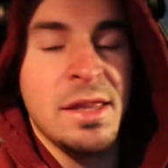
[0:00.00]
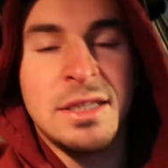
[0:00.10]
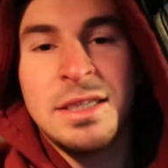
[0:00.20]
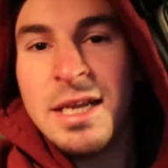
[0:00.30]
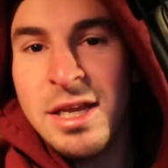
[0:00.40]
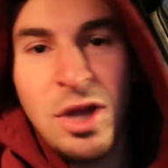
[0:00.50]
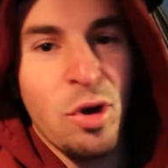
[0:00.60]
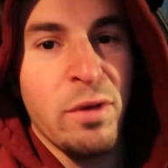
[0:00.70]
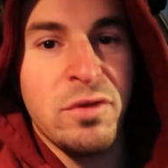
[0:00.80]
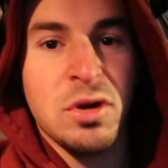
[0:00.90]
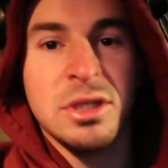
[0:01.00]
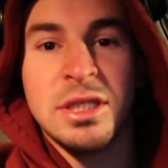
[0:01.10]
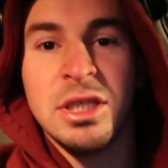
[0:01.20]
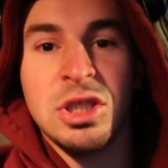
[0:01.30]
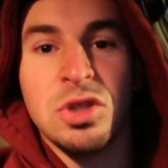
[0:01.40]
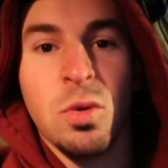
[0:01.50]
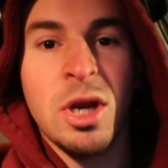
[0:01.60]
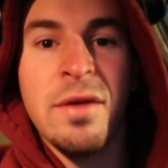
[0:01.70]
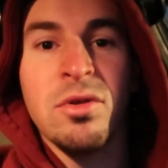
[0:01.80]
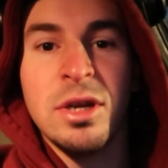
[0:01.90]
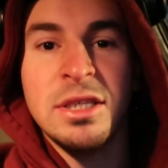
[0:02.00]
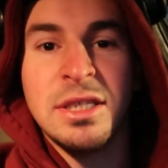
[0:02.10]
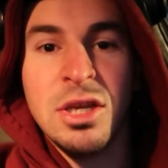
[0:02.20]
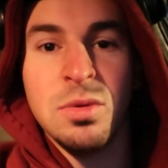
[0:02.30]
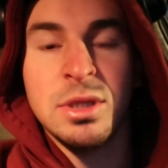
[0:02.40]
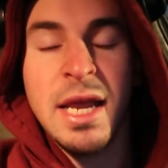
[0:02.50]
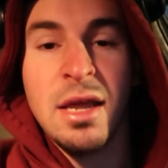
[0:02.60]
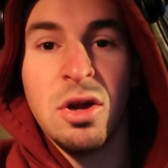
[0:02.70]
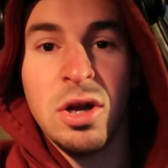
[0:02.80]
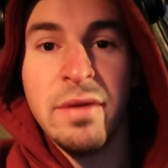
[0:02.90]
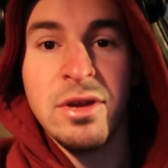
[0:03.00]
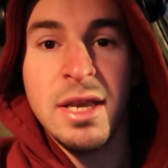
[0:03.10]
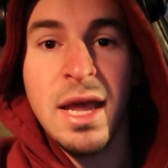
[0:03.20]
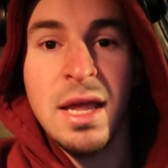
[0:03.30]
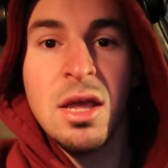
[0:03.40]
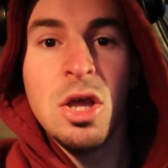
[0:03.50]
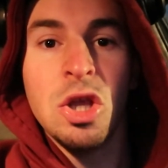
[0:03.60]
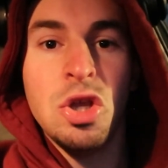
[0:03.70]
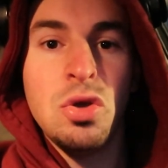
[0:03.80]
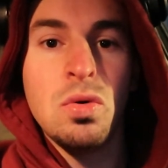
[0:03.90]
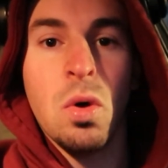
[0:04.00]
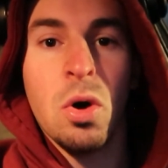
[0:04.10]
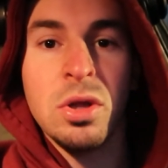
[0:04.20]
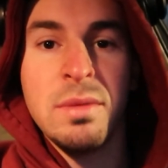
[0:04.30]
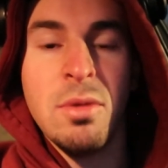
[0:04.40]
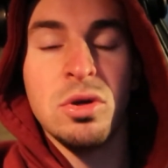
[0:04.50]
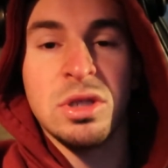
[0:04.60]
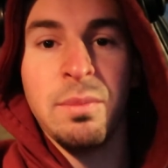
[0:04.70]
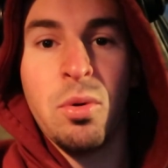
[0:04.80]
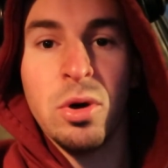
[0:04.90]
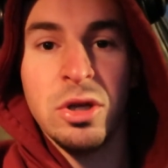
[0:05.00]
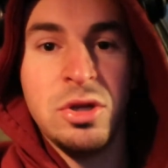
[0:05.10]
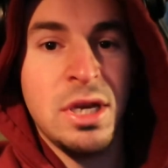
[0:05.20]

the CEO of your decisions, whatever it is that you're taking on every day, you are the most important.